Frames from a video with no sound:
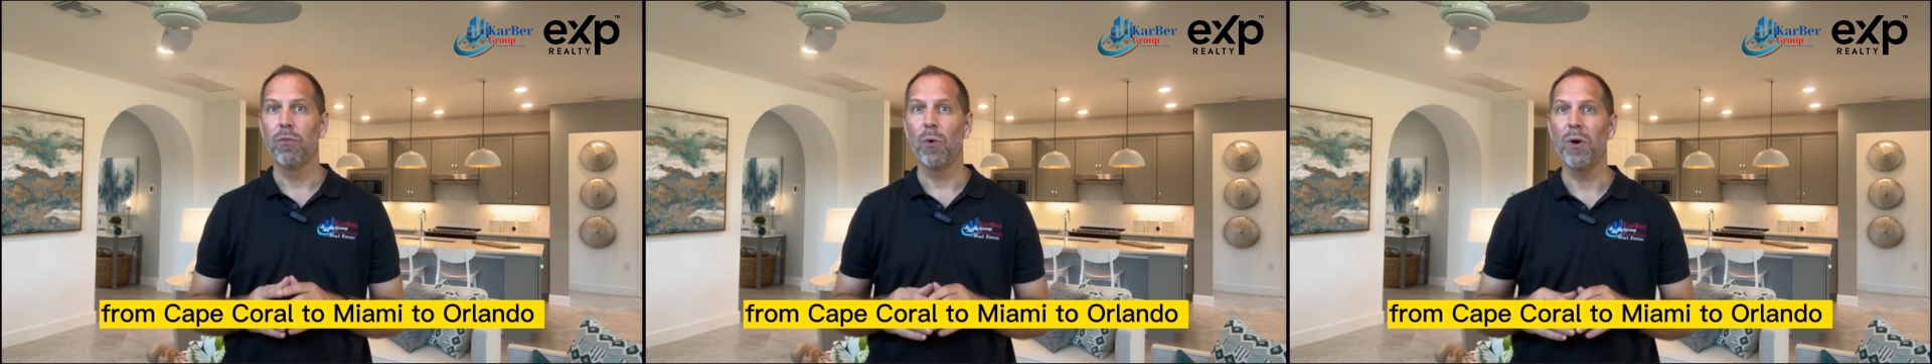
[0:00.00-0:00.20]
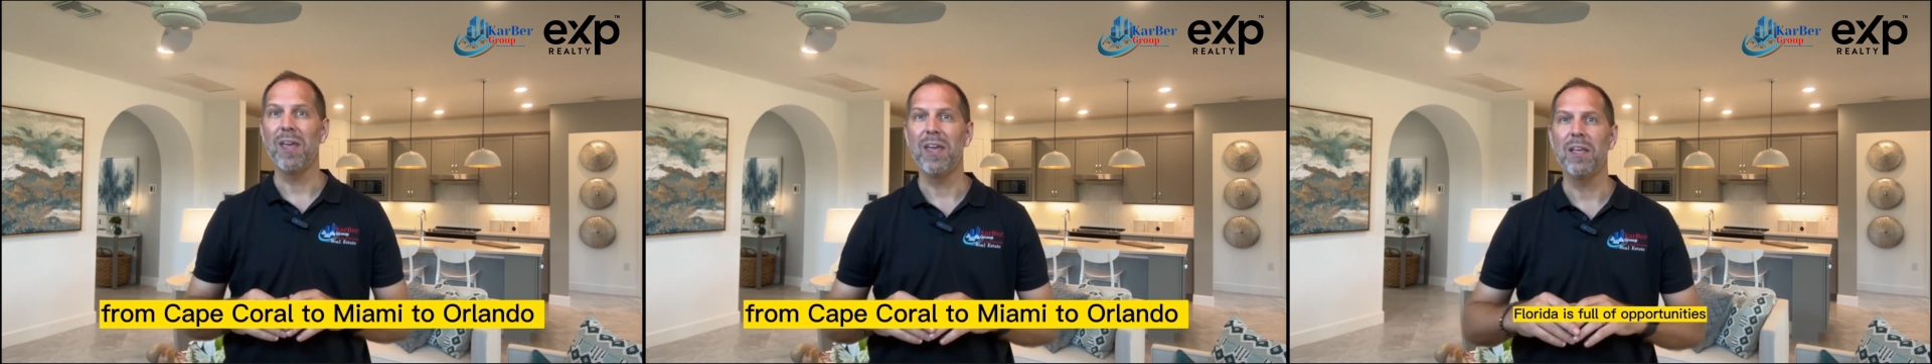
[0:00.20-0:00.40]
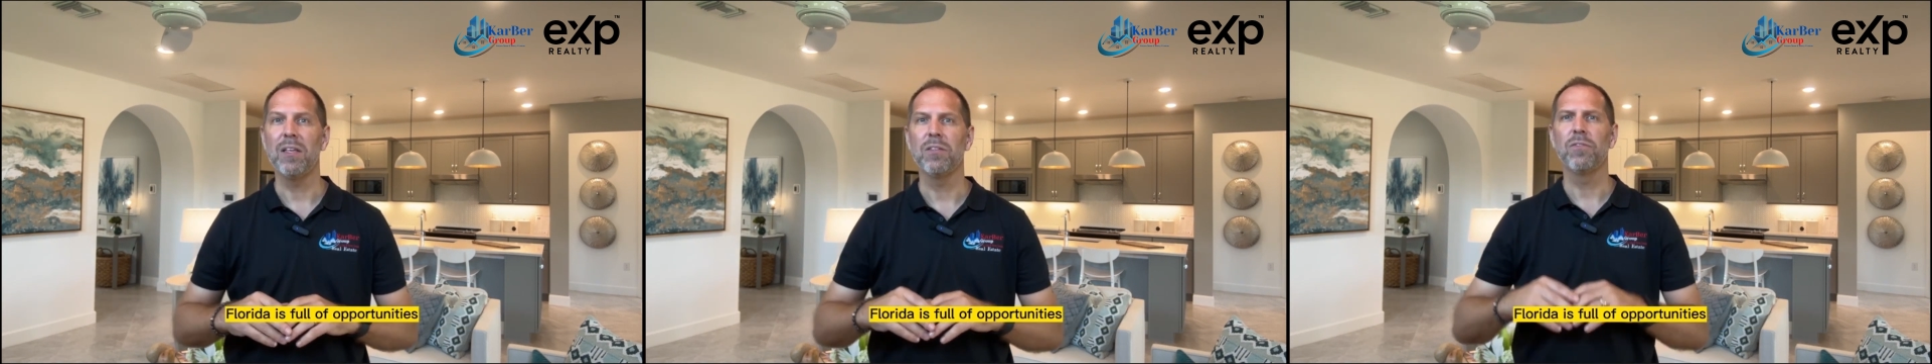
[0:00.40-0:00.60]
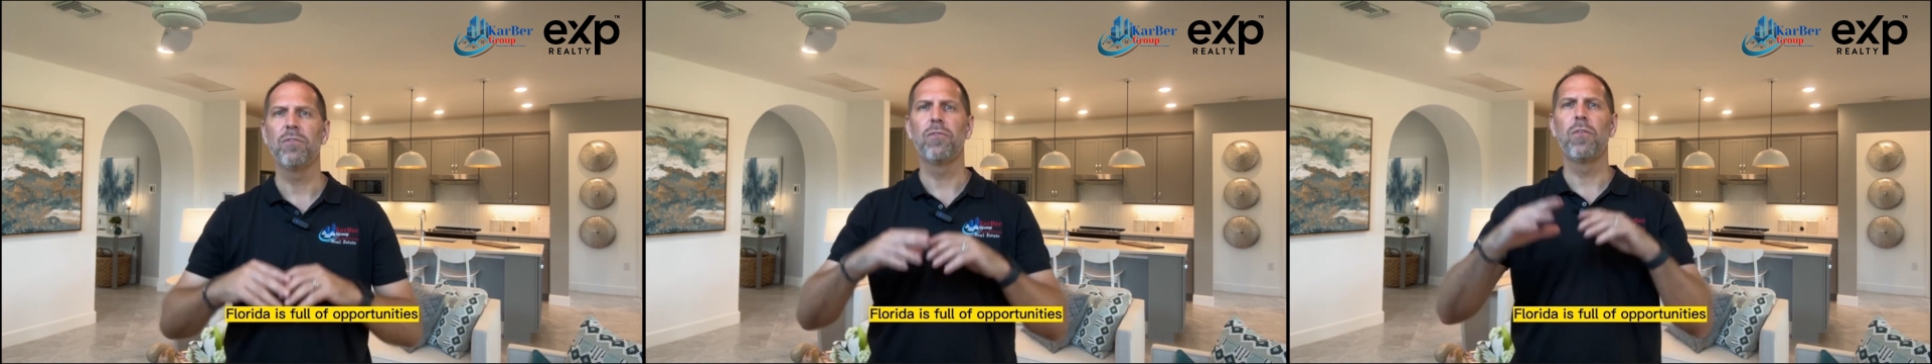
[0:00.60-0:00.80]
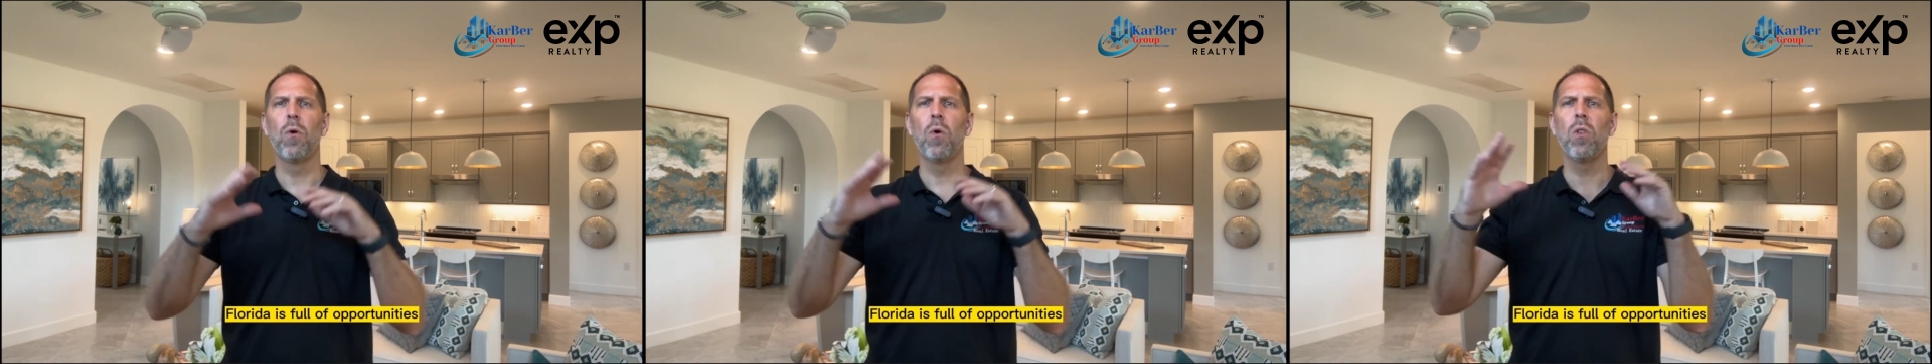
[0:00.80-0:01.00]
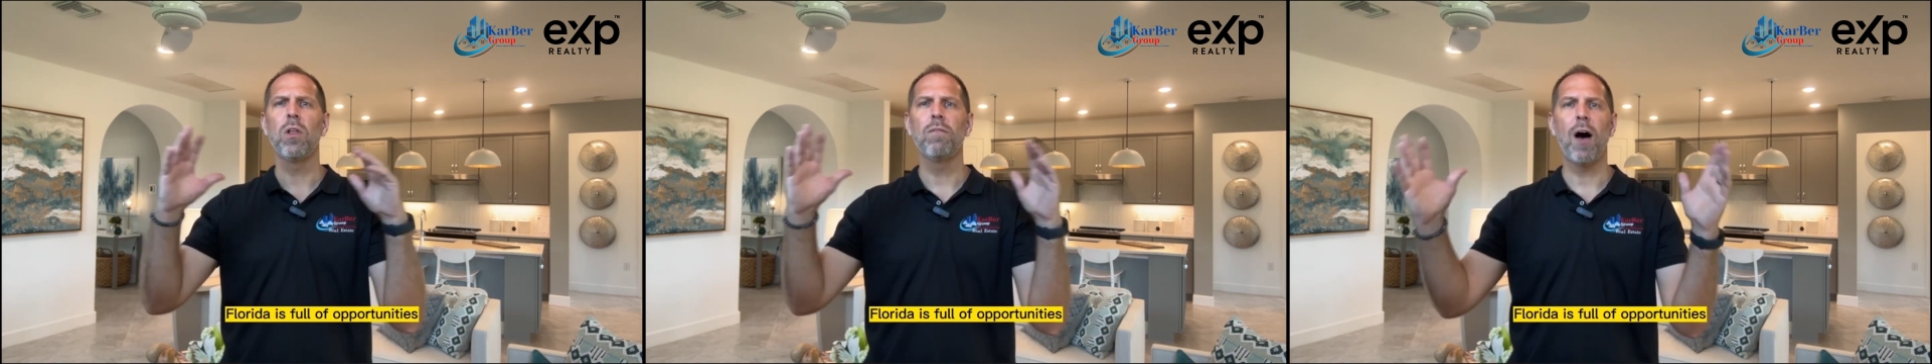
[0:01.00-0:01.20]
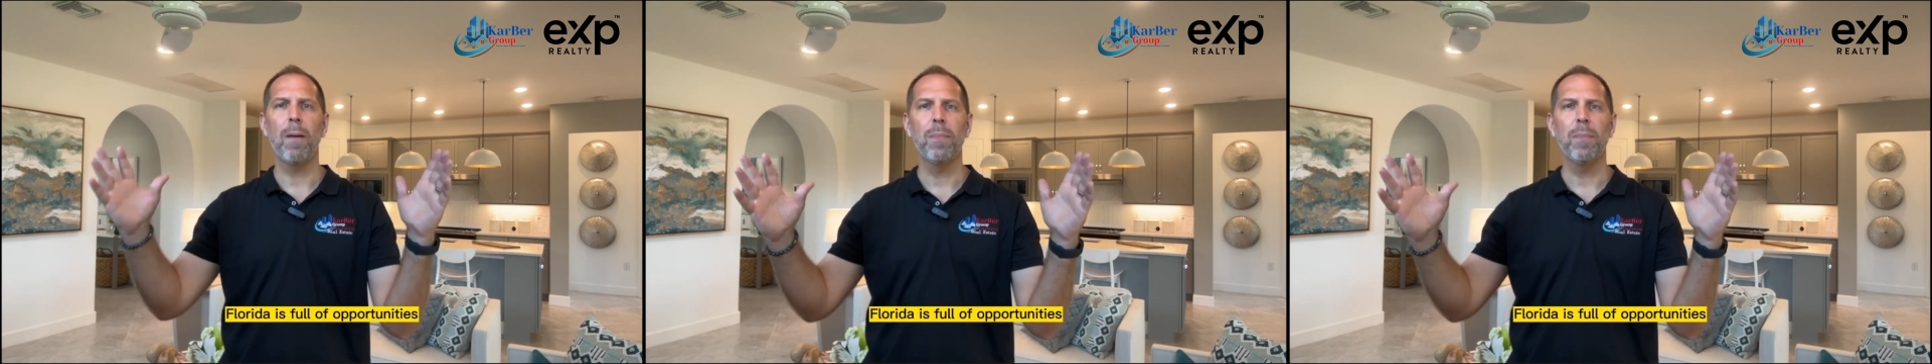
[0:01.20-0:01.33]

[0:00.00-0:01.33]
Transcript: Florida is full of